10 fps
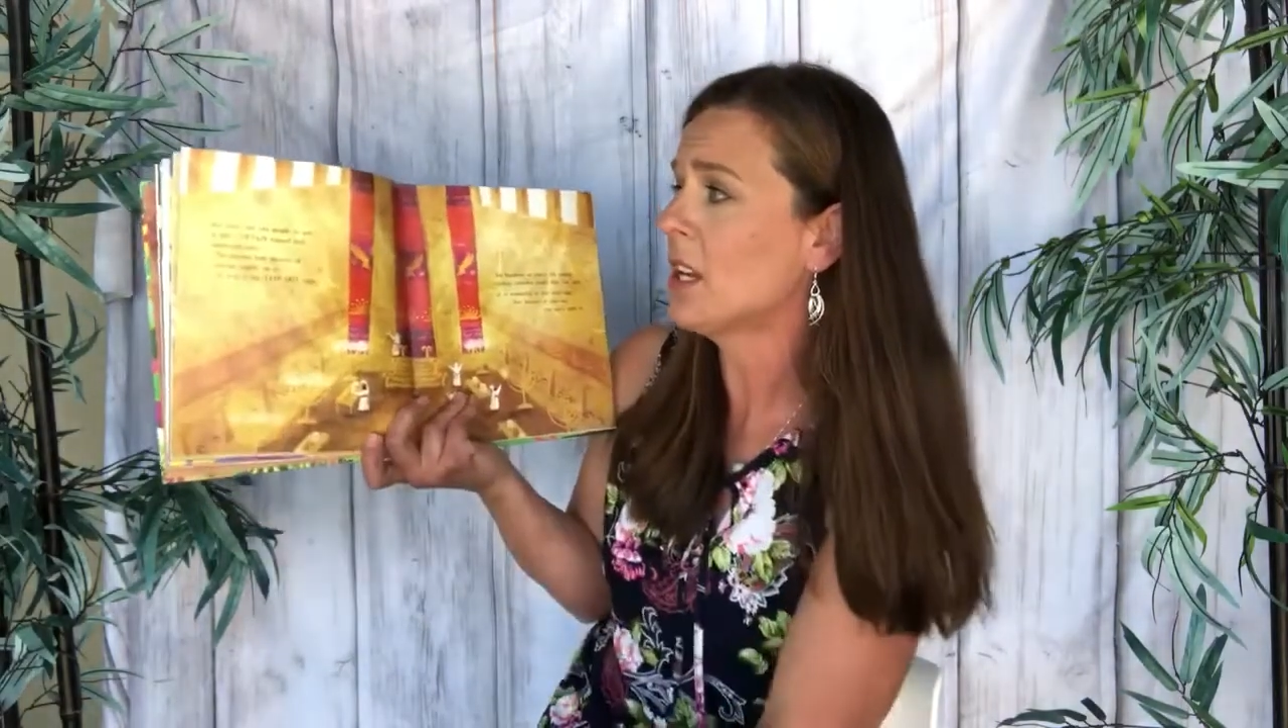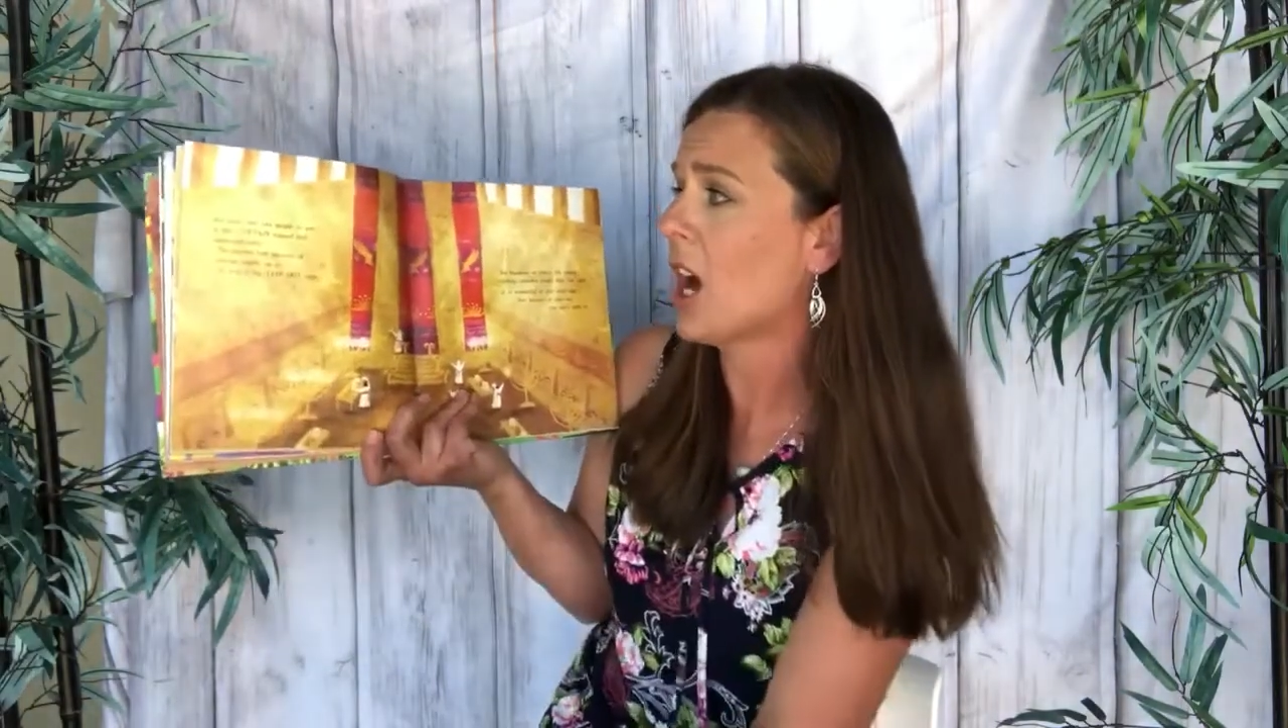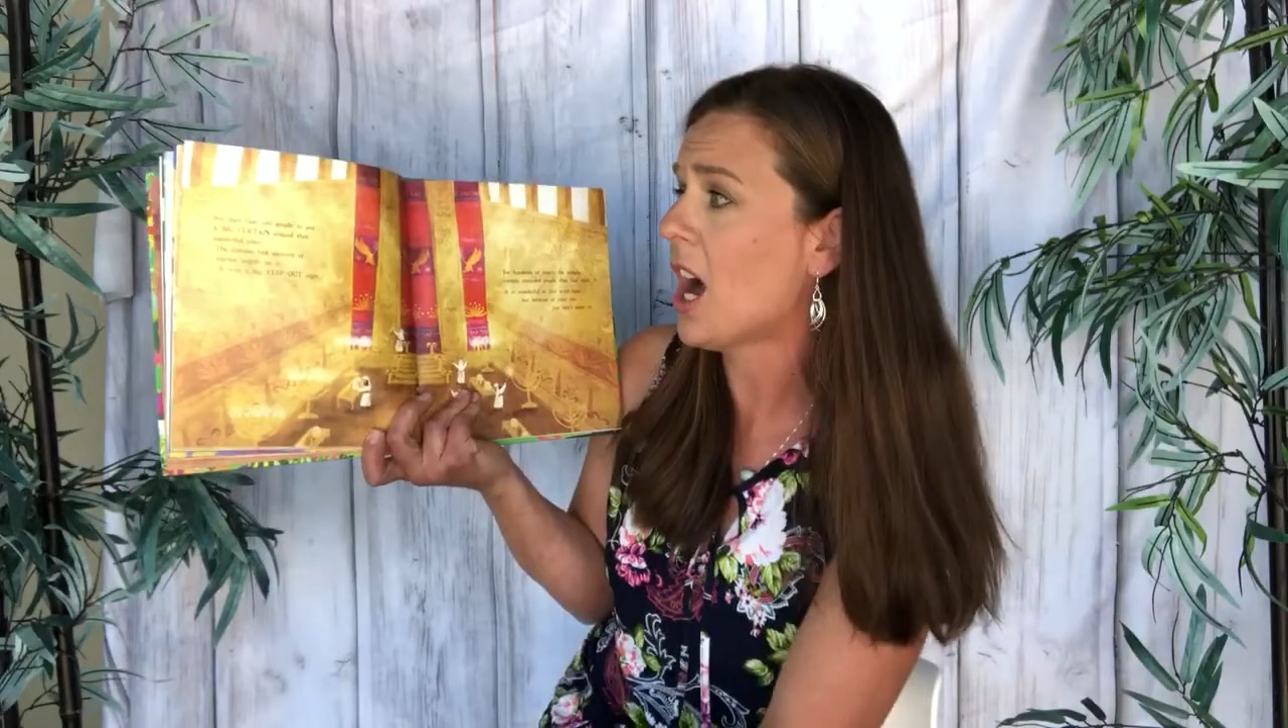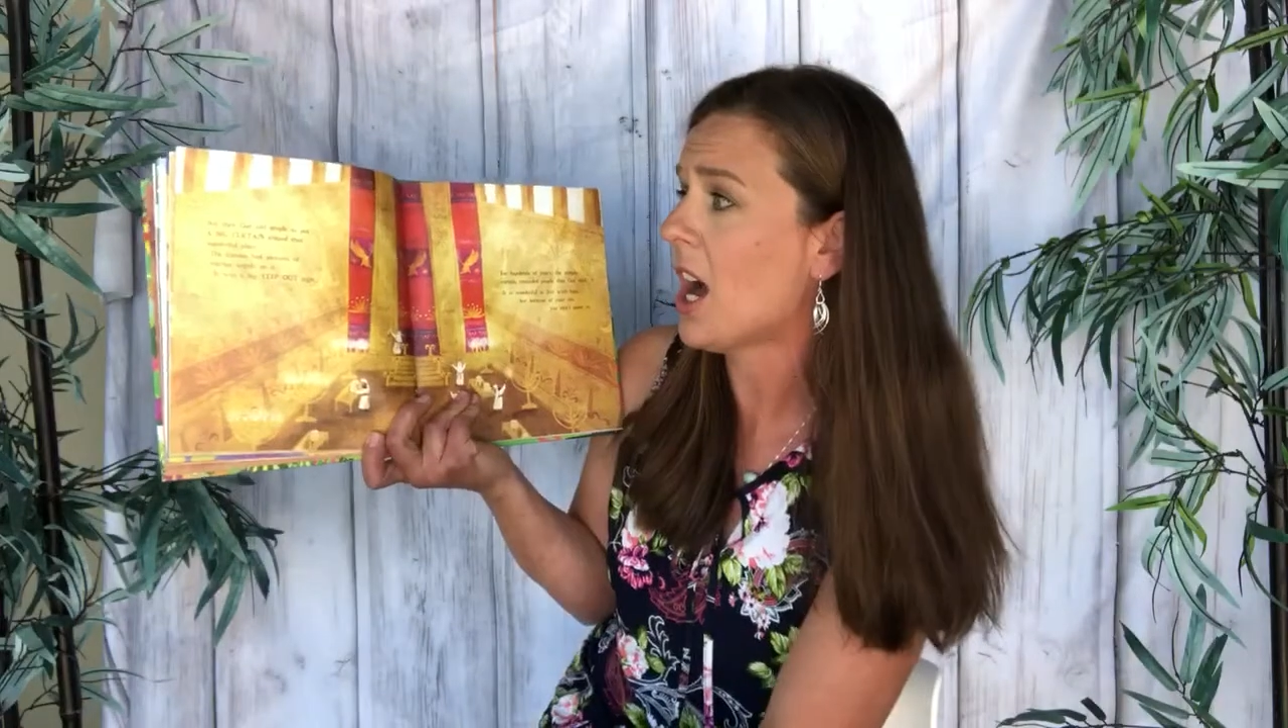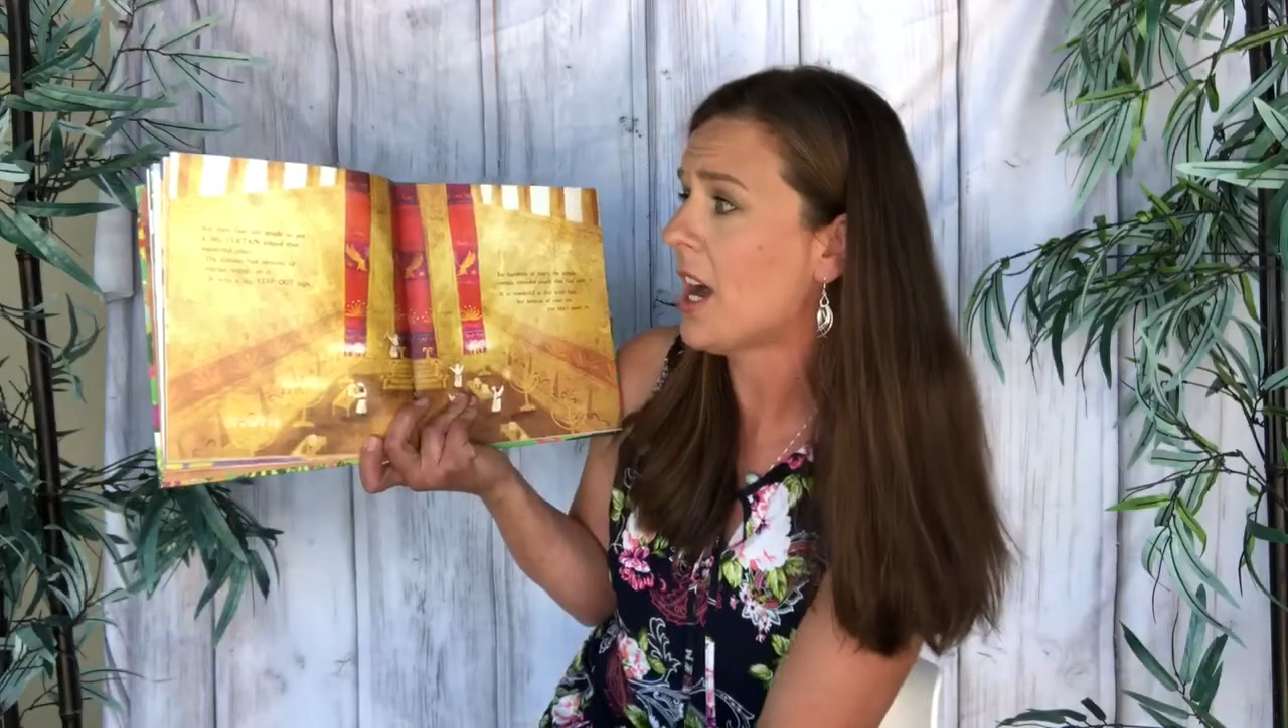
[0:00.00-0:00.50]

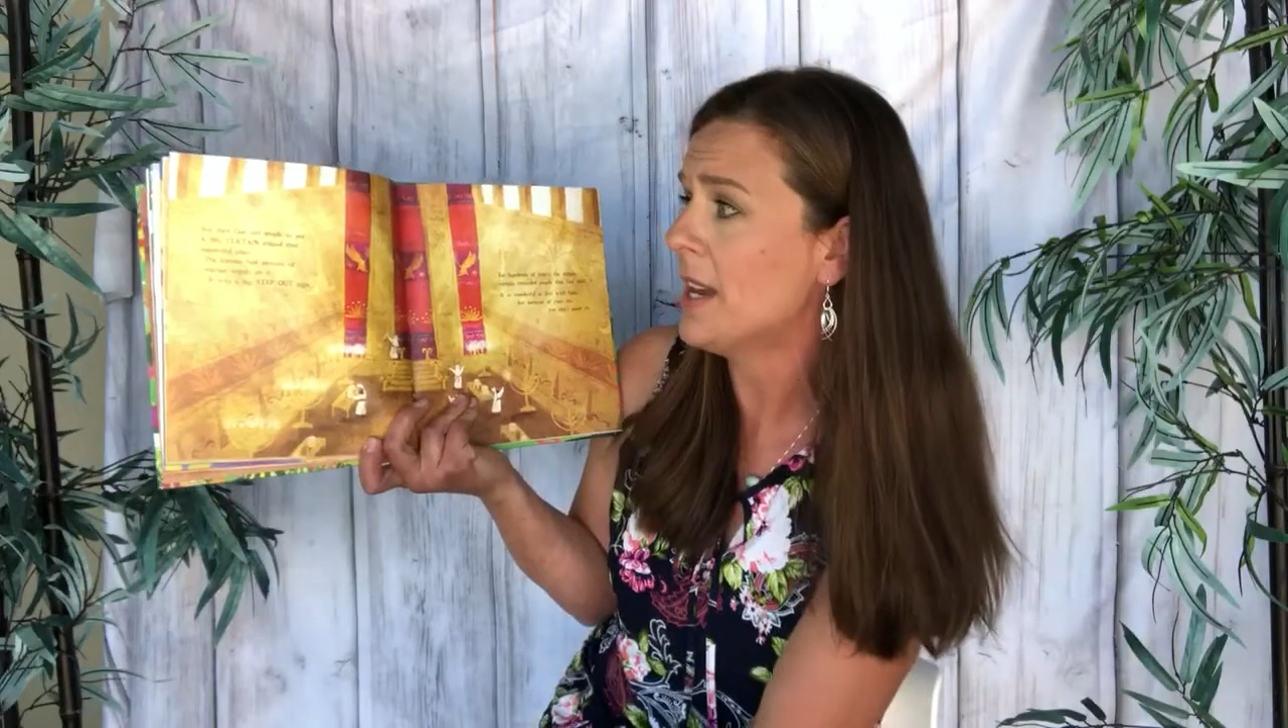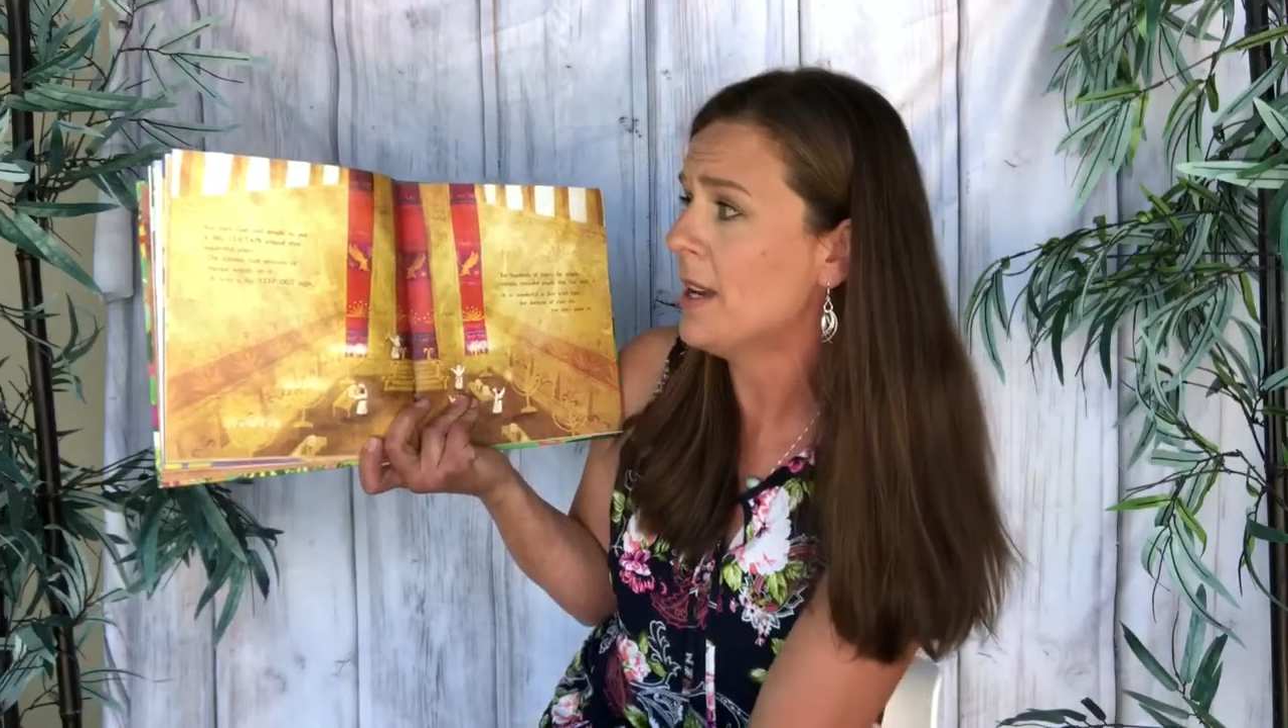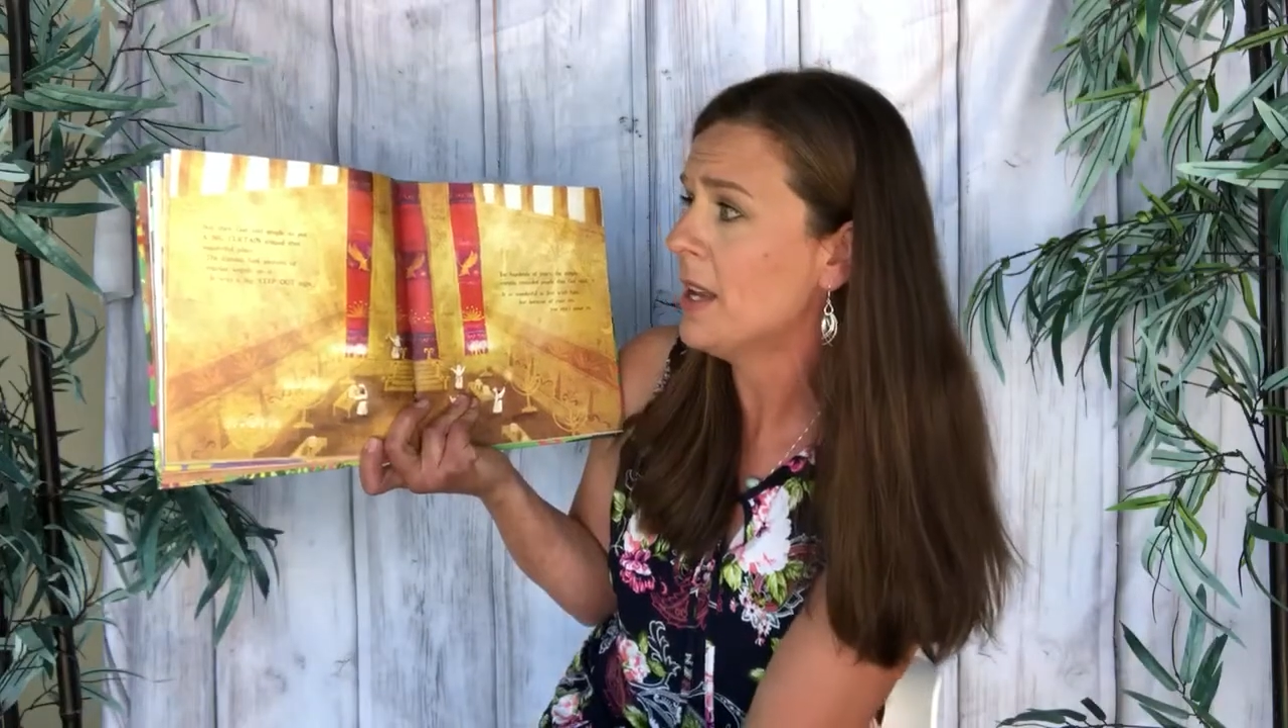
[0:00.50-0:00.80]
God